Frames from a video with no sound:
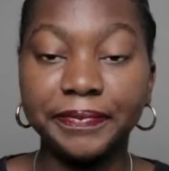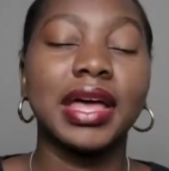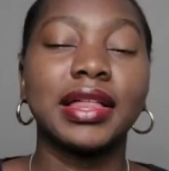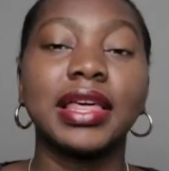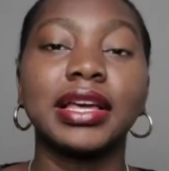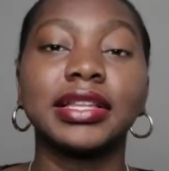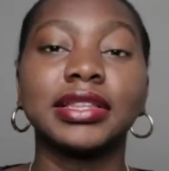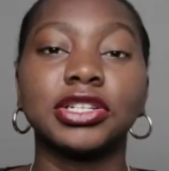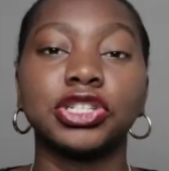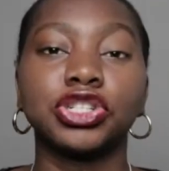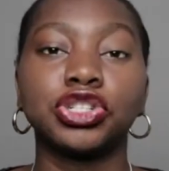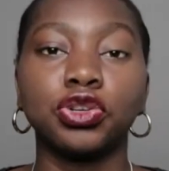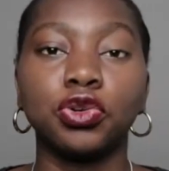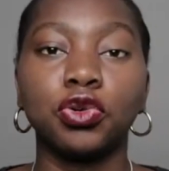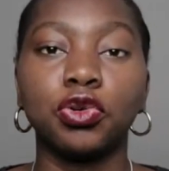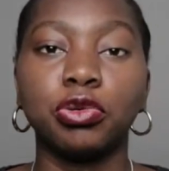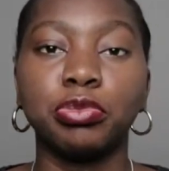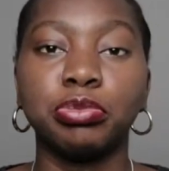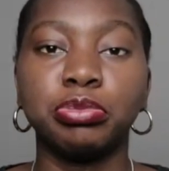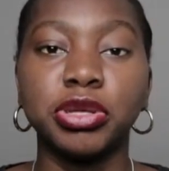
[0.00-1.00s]
I like the
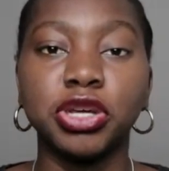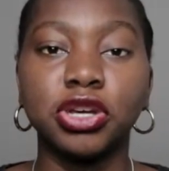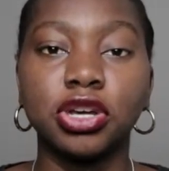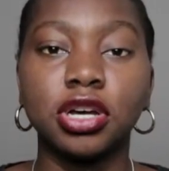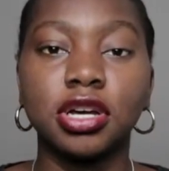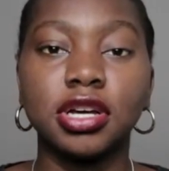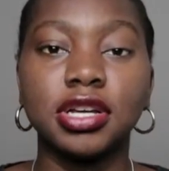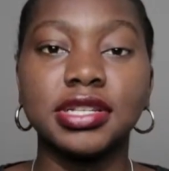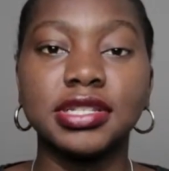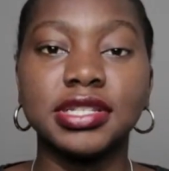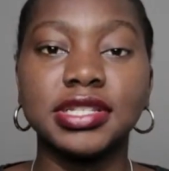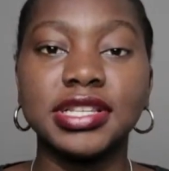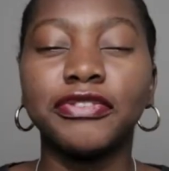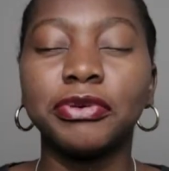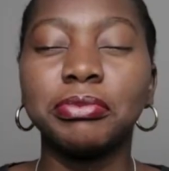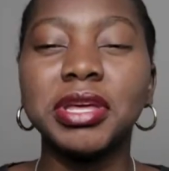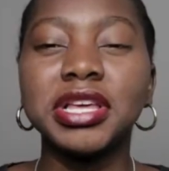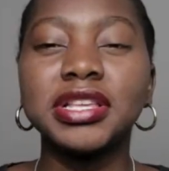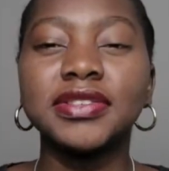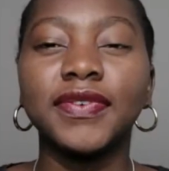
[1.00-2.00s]
show because
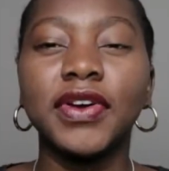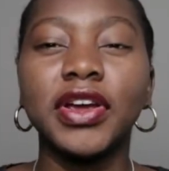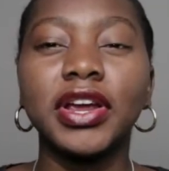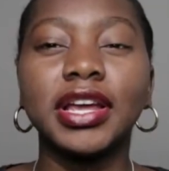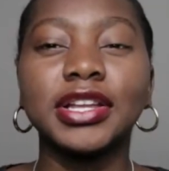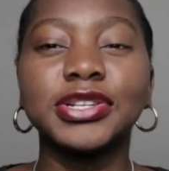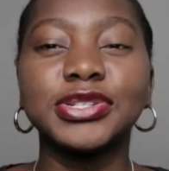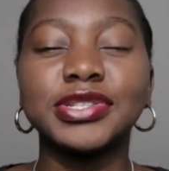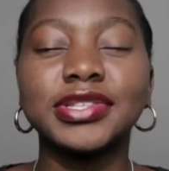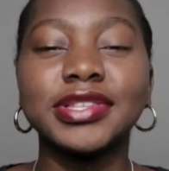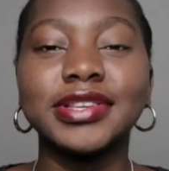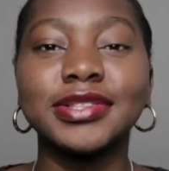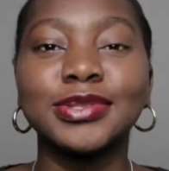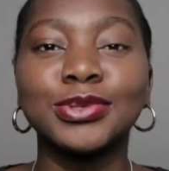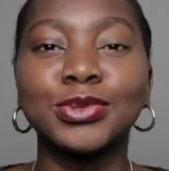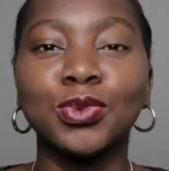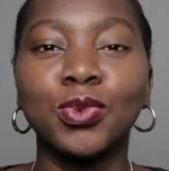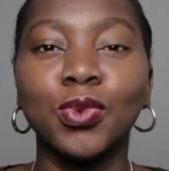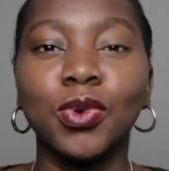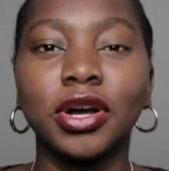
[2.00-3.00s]
for me, it's very interesting
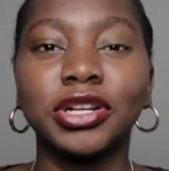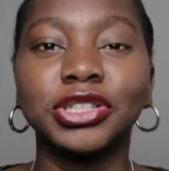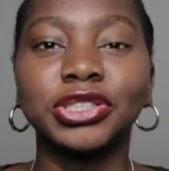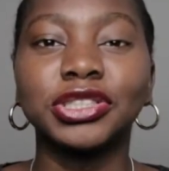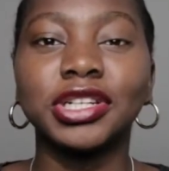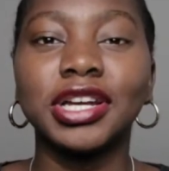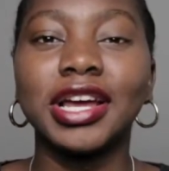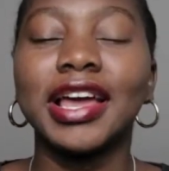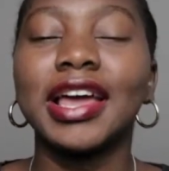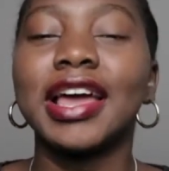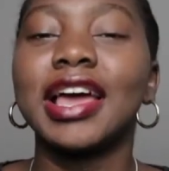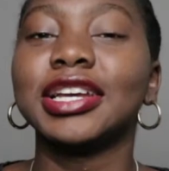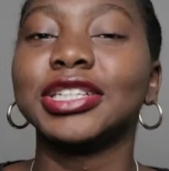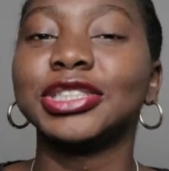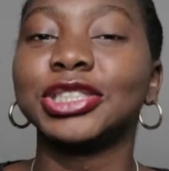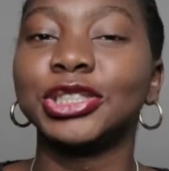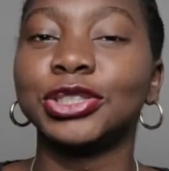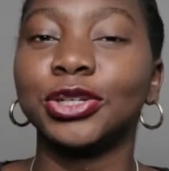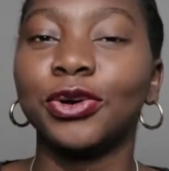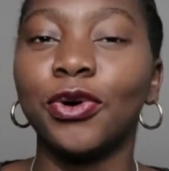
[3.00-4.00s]
to watch a
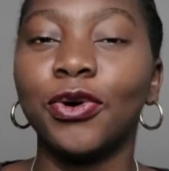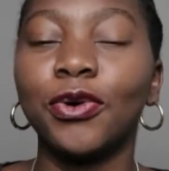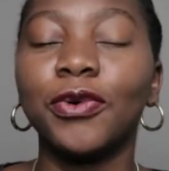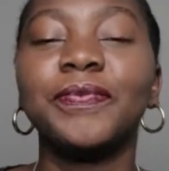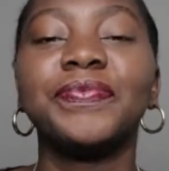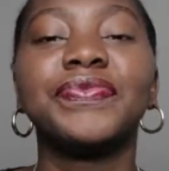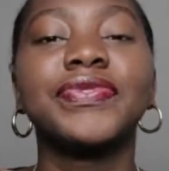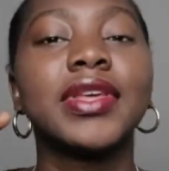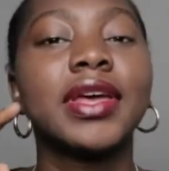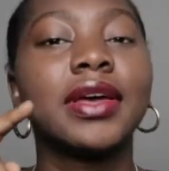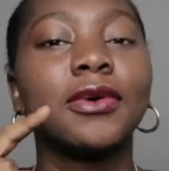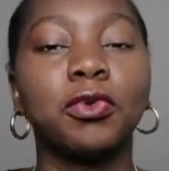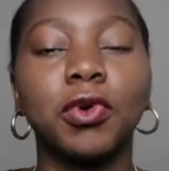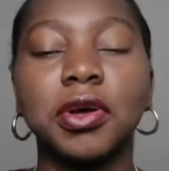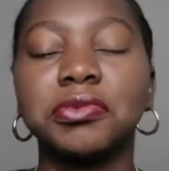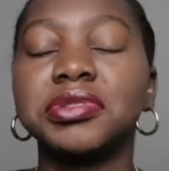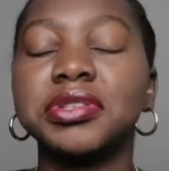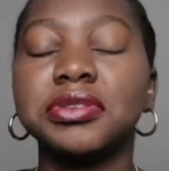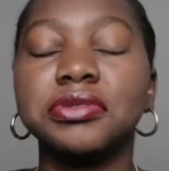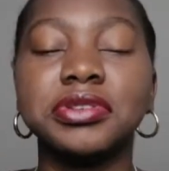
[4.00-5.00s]
show,
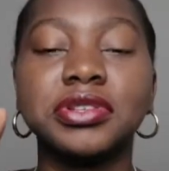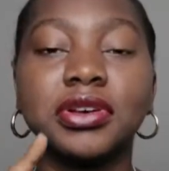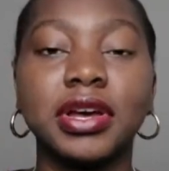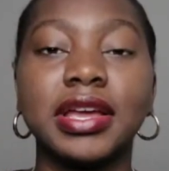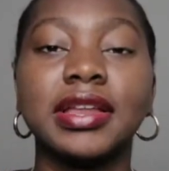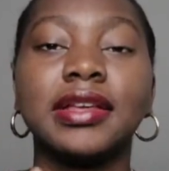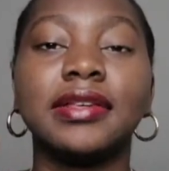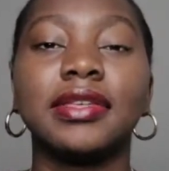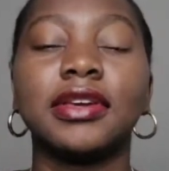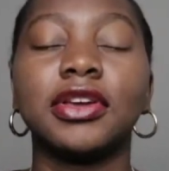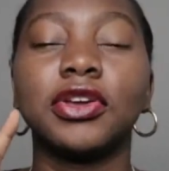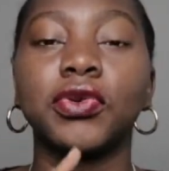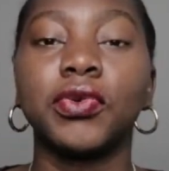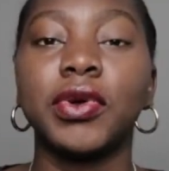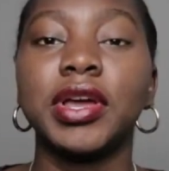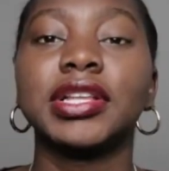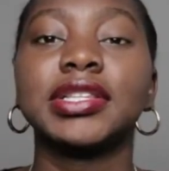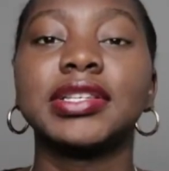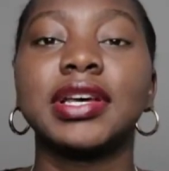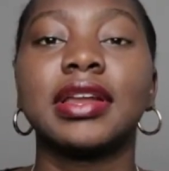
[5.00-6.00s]
web series, or anything
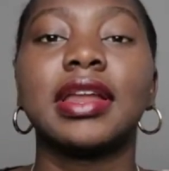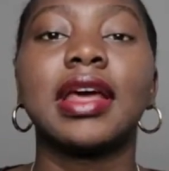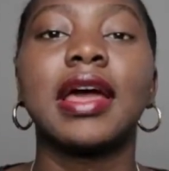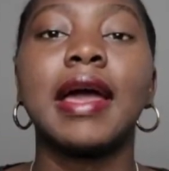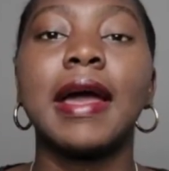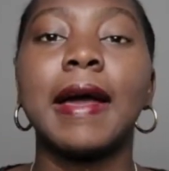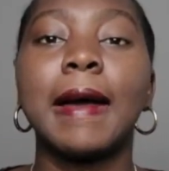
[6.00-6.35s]
created